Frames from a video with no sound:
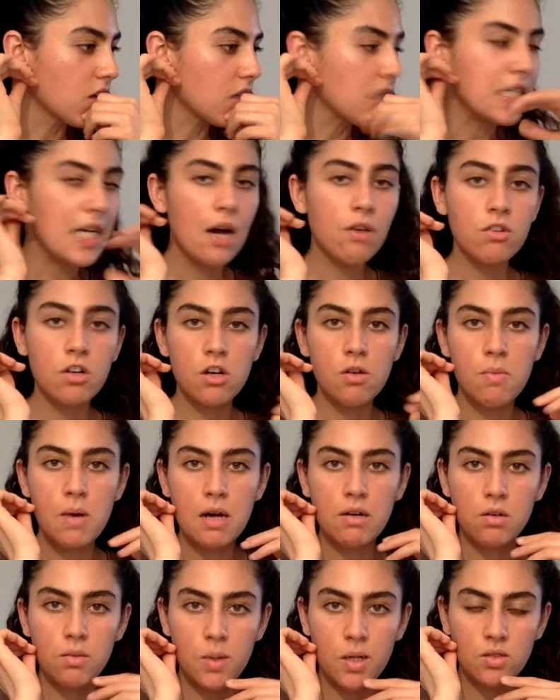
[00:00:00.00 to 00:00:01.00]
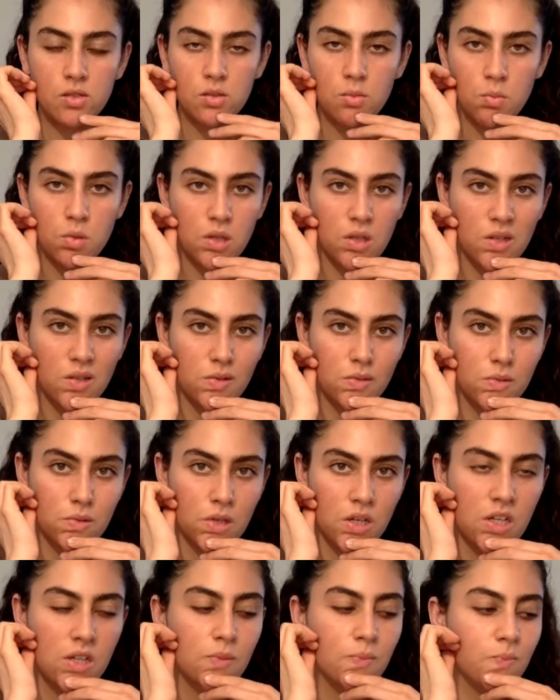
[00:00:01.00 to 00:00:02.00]
down and about something,
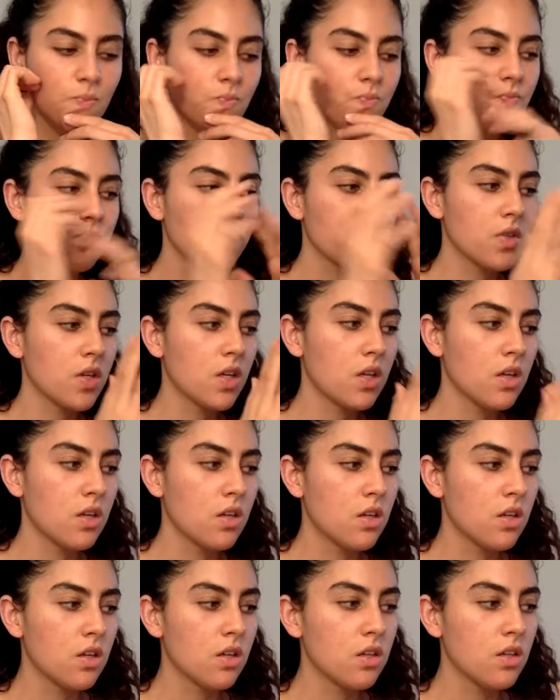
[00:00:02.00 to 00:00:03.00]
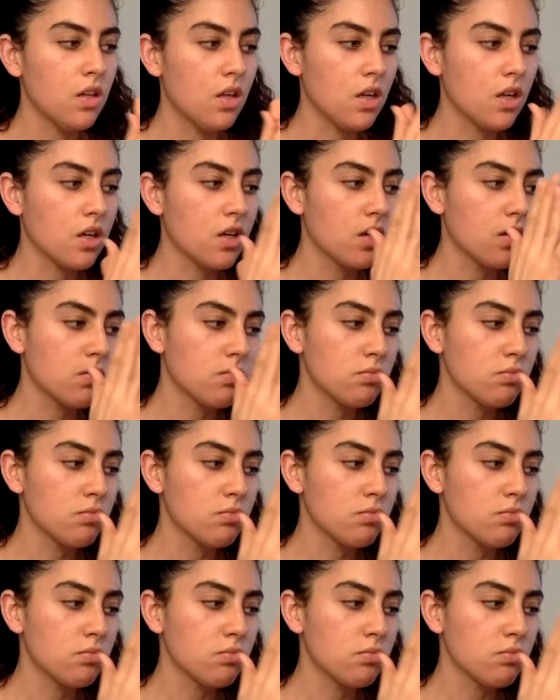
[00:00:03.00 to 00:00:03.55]
right? Like,